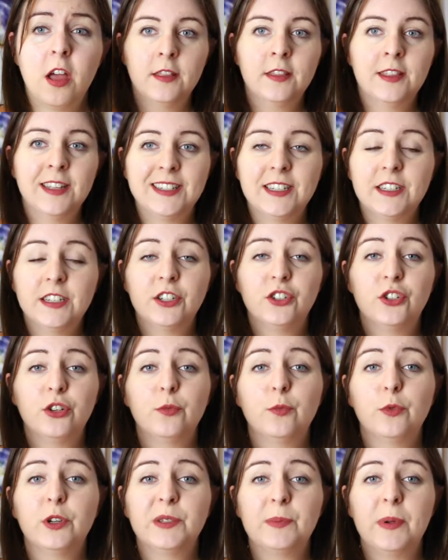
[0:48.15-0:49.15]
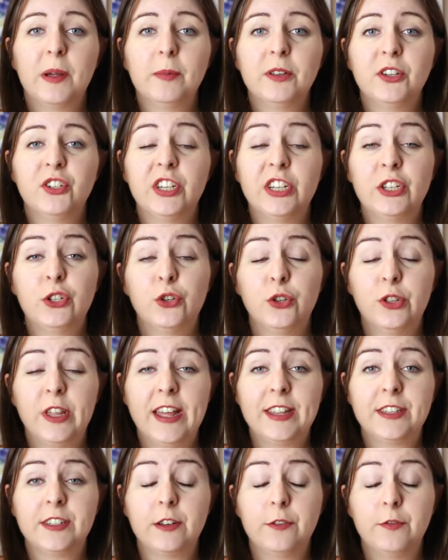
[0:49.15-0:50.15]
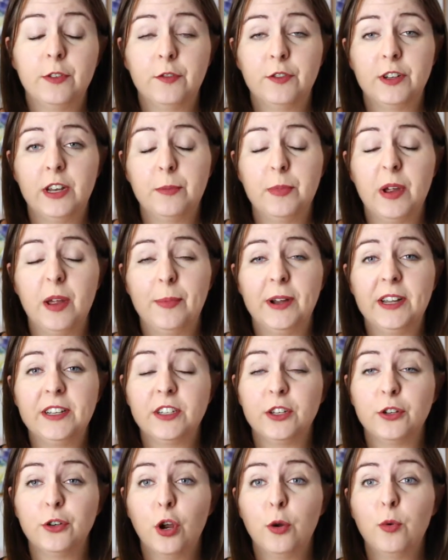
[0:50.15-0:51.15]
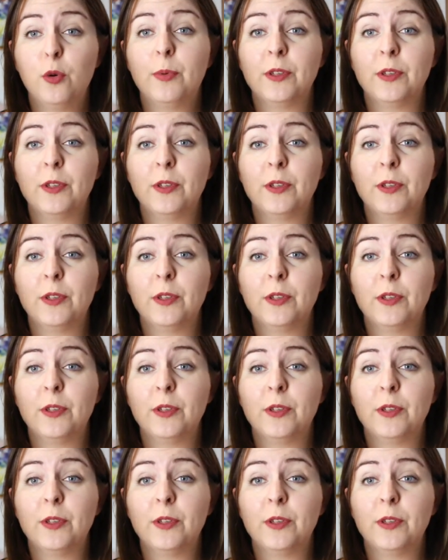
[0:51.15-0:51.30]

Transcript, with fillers: This edition was published in two thousand fifteen by Barnes and Noble,